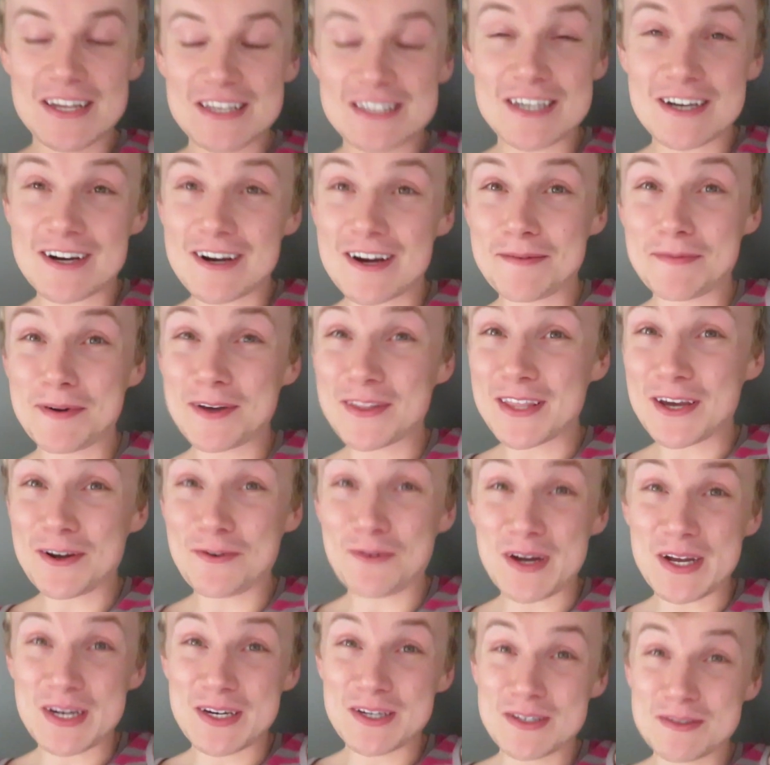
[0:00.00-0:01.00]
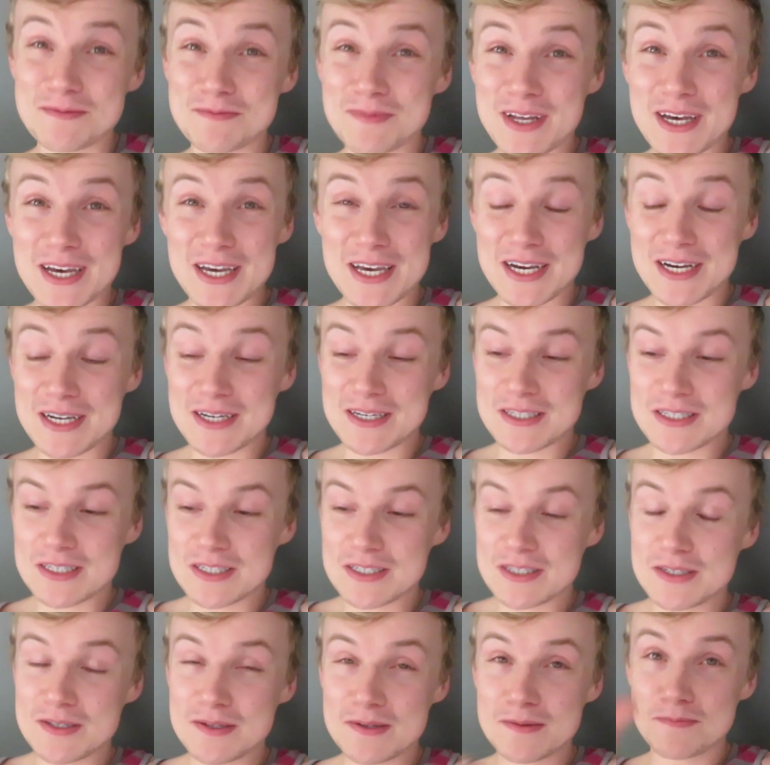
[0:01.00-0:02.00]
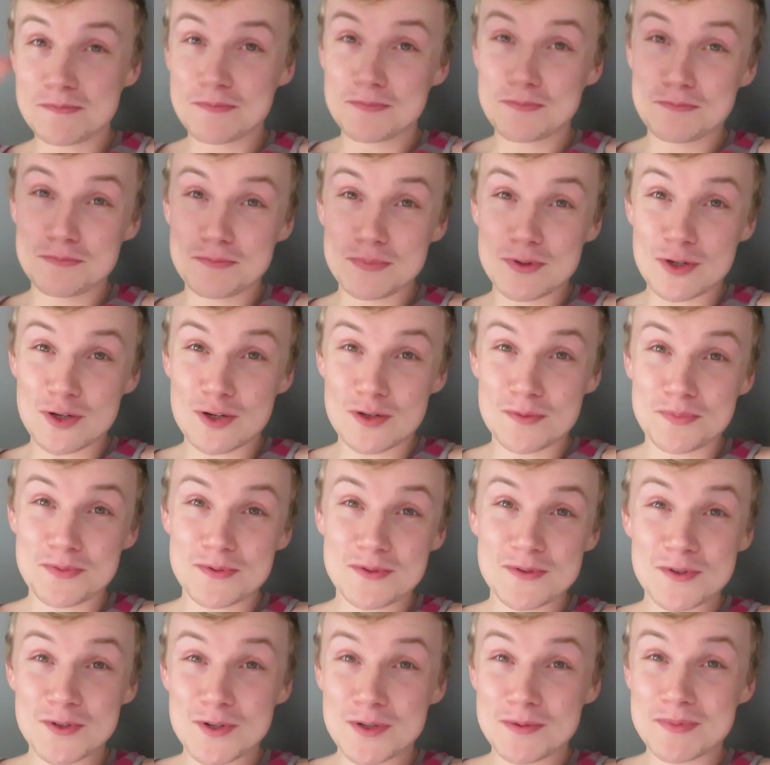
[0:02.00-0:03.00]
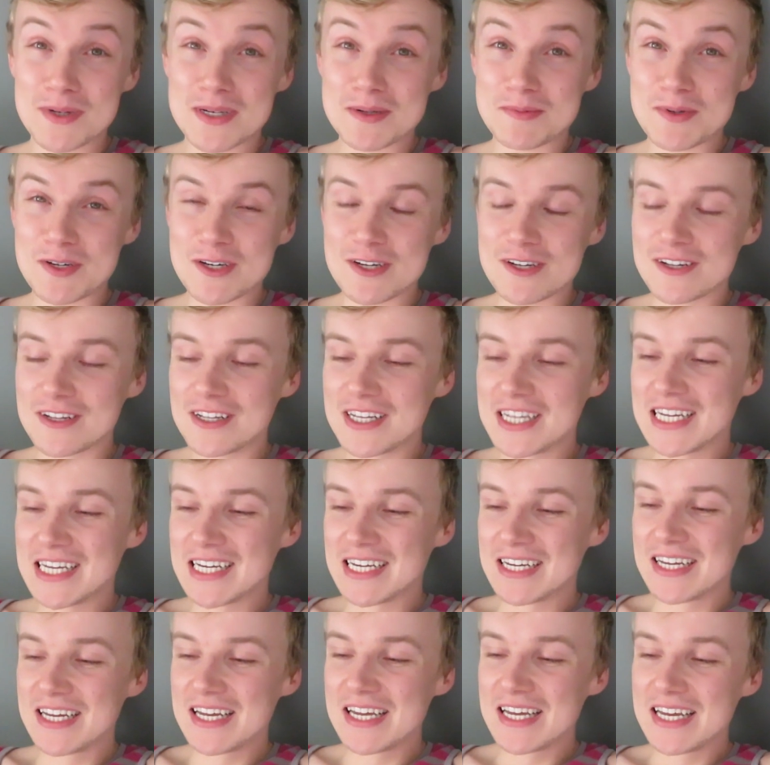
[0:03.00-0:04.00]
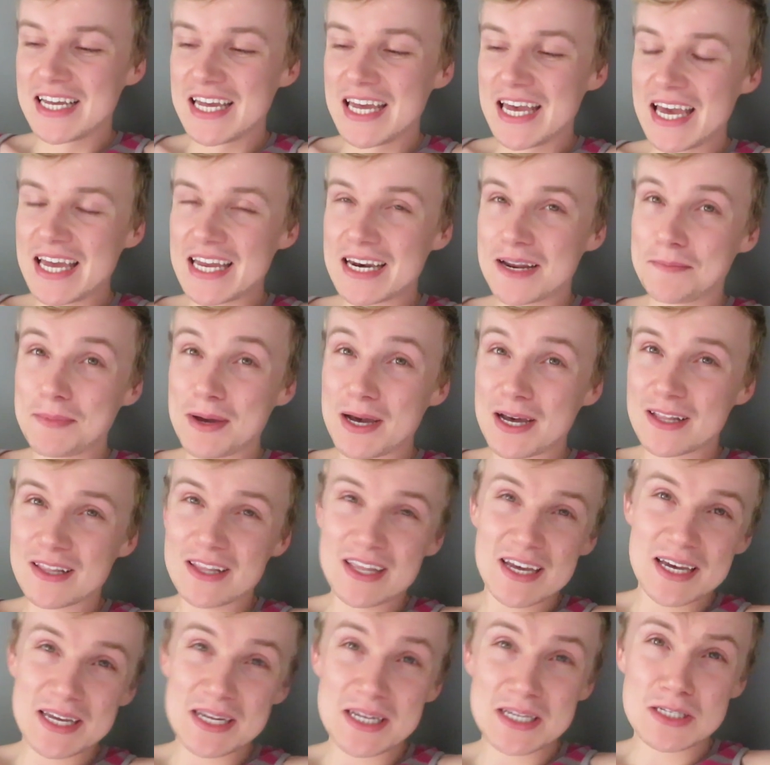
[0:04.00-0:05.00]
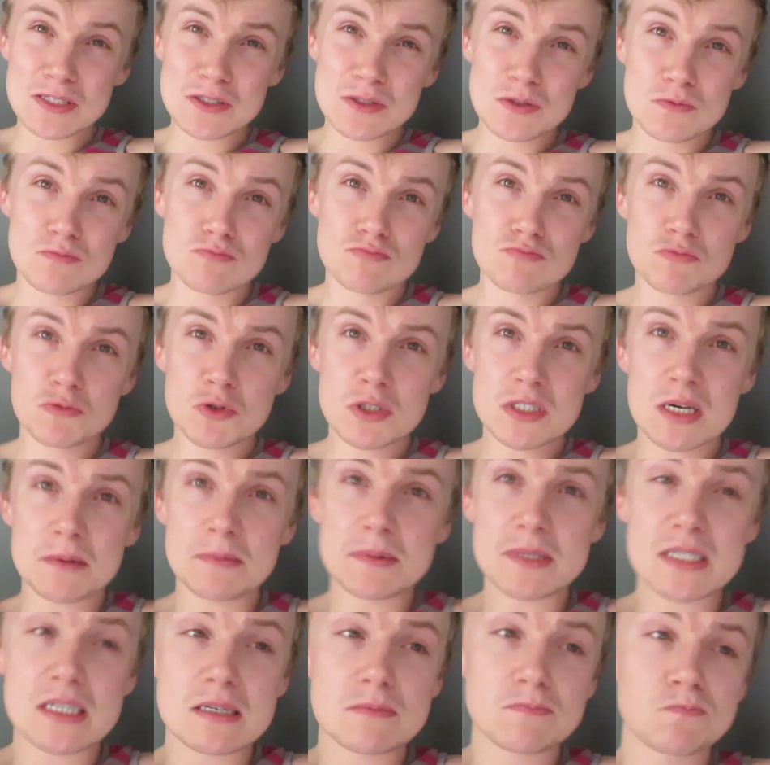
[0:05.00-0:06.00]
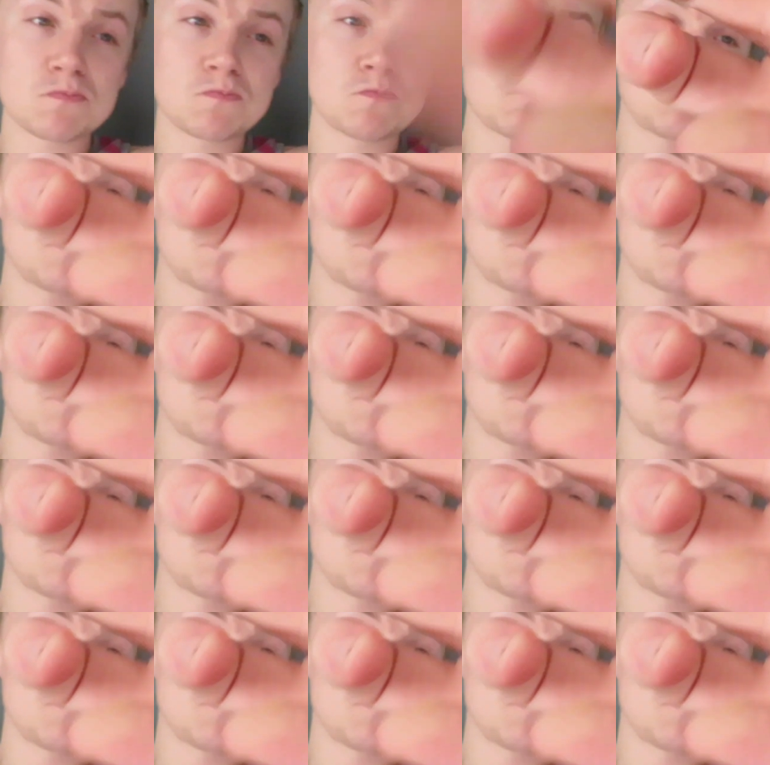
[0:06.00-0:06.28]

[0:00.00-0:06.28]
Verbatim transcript: sorry about that random, like, blurb or bubble. And about, like, what time is it?